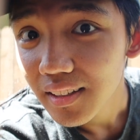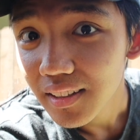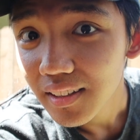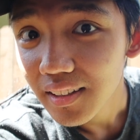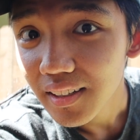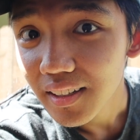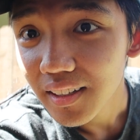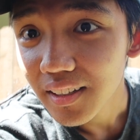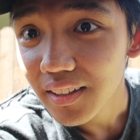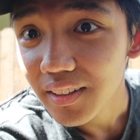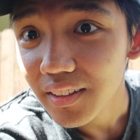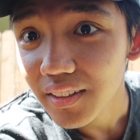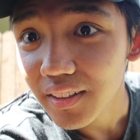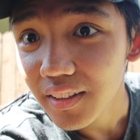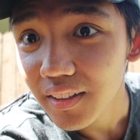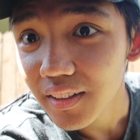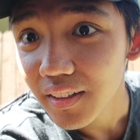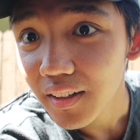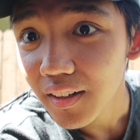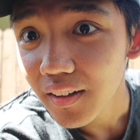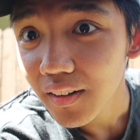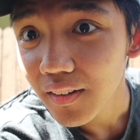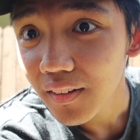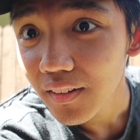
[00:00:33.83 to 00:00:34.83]
there you
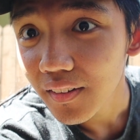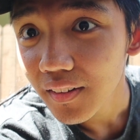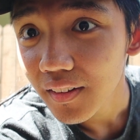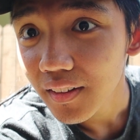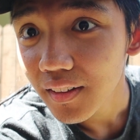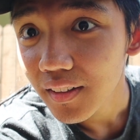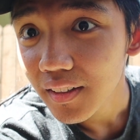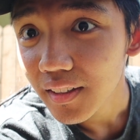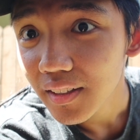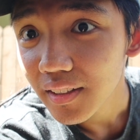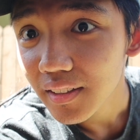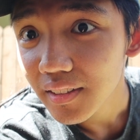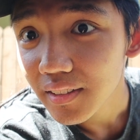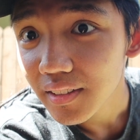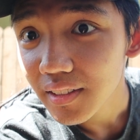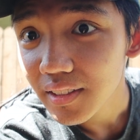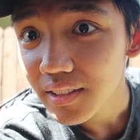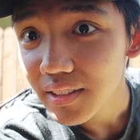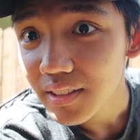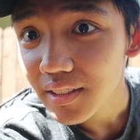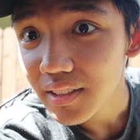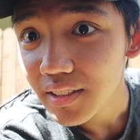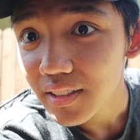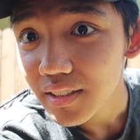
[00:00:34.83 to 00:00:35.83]
go. And
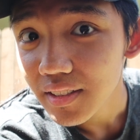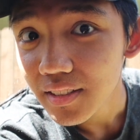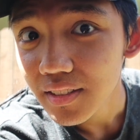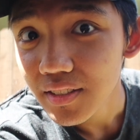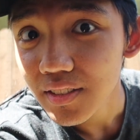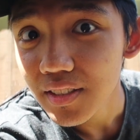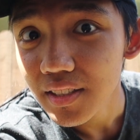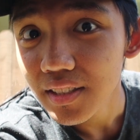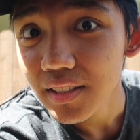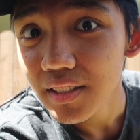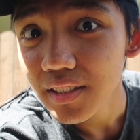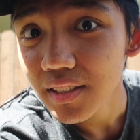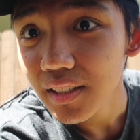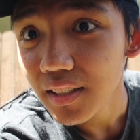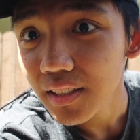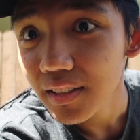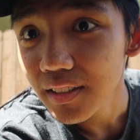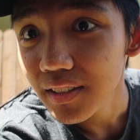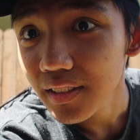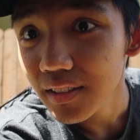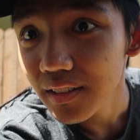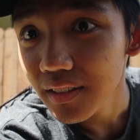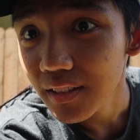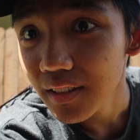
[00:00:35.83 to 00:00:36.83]
let's just
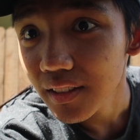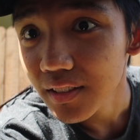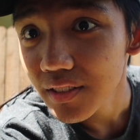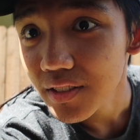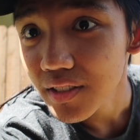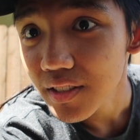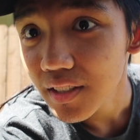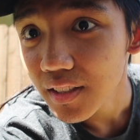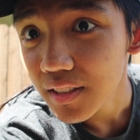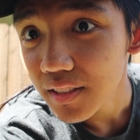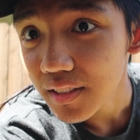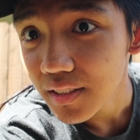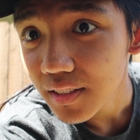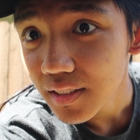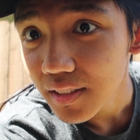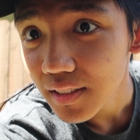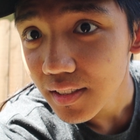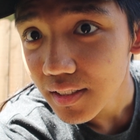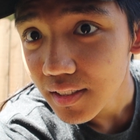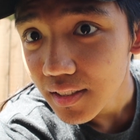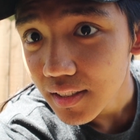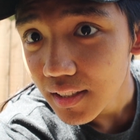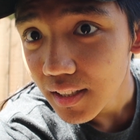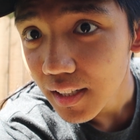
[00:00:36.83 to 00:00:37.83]
adjust
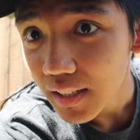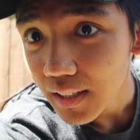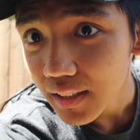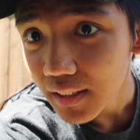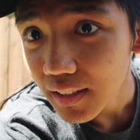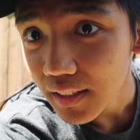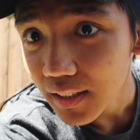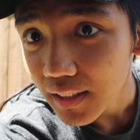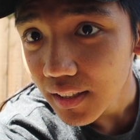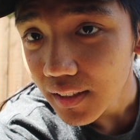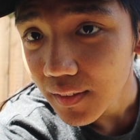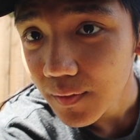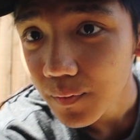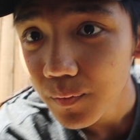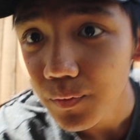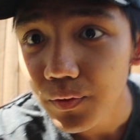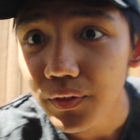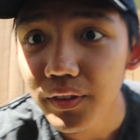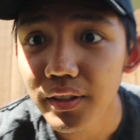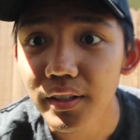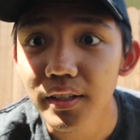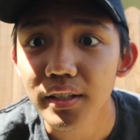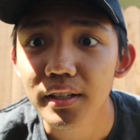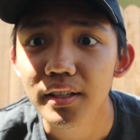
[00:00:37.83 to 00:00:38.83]
it slightly.
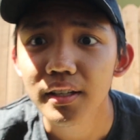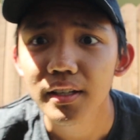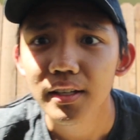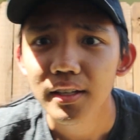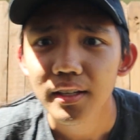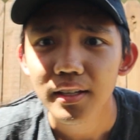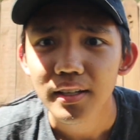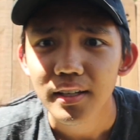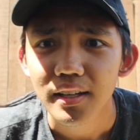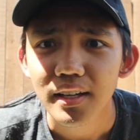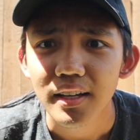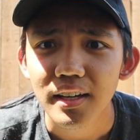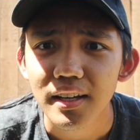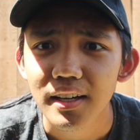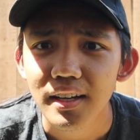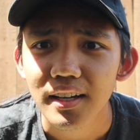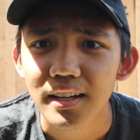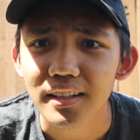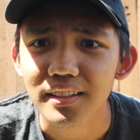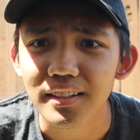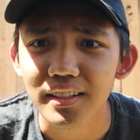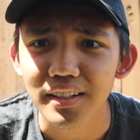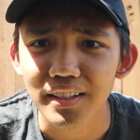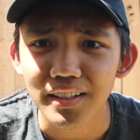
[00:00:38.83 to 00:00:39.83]

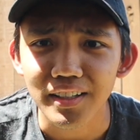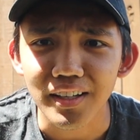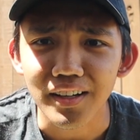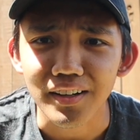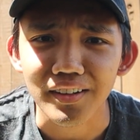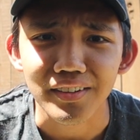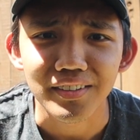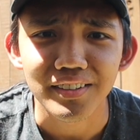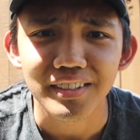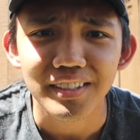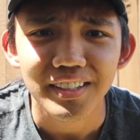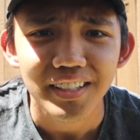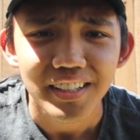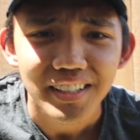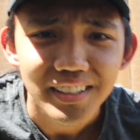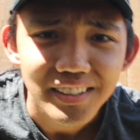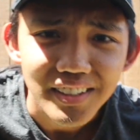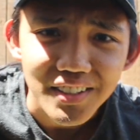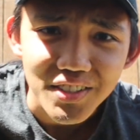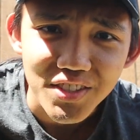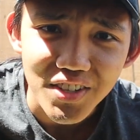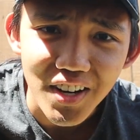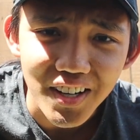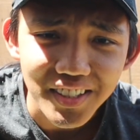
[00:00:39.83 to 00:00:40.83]
And there you go.
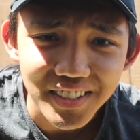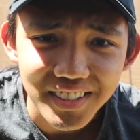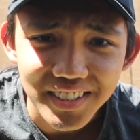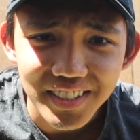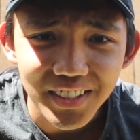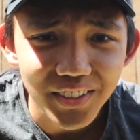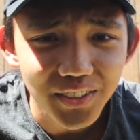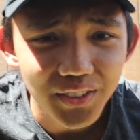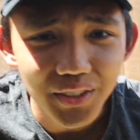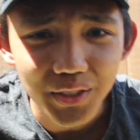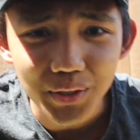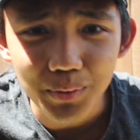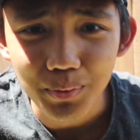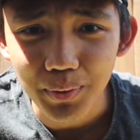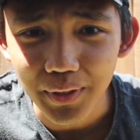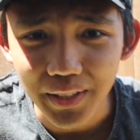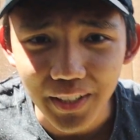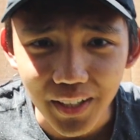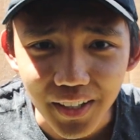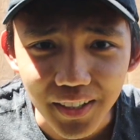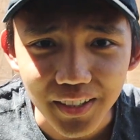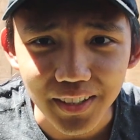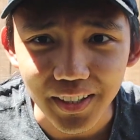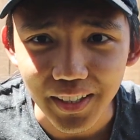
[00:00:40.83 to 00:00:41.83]
The shot still looks
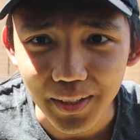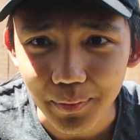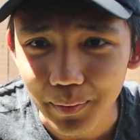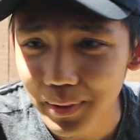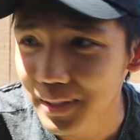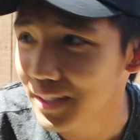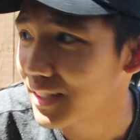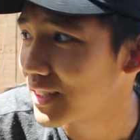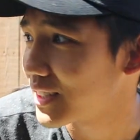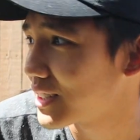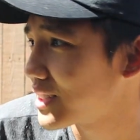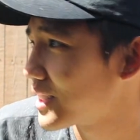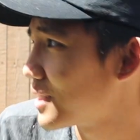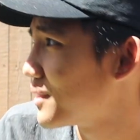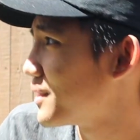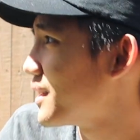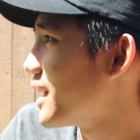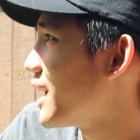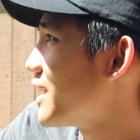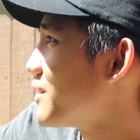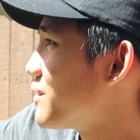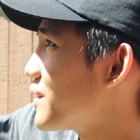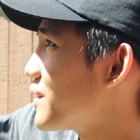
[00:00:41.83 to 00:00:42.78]
pretty ugly because of that